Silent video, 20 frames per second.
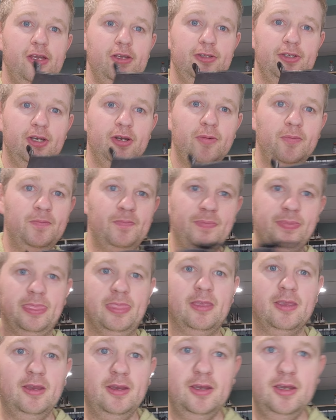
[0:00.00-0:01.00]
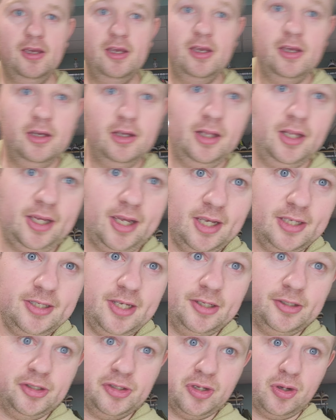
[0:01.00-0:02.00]
So, like I
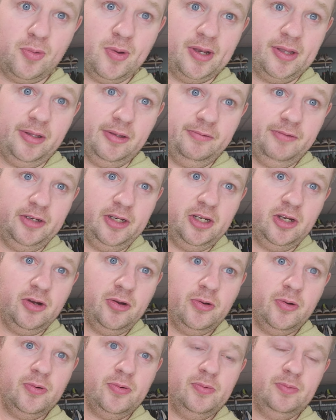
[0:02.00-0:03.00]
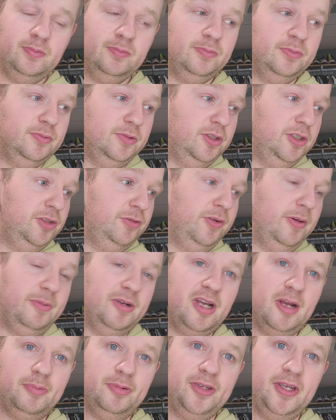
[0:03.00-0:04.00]
said, just a quick little video just from
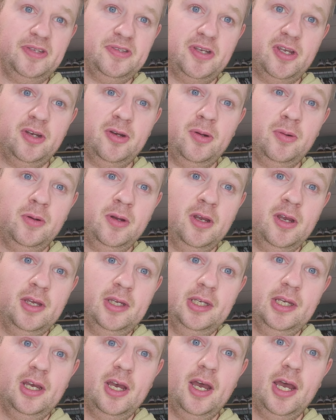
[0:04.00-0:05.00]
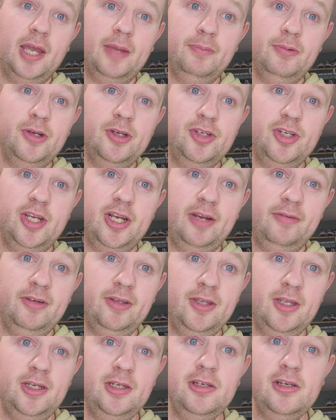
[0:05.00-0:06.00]
a couple days ago. I appreciate
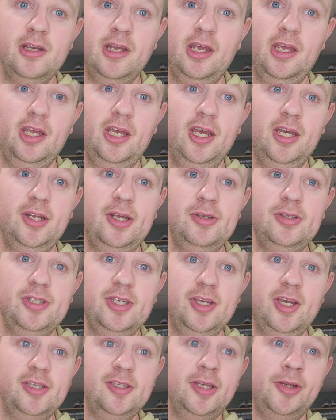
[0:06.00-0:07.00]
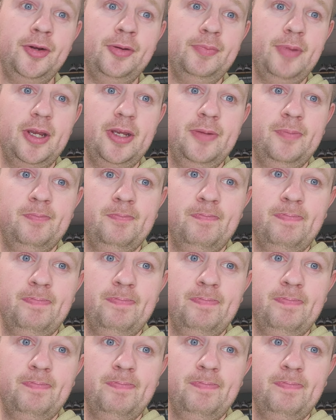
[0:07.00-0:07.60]
everything, and I'll see you guys later. Bye.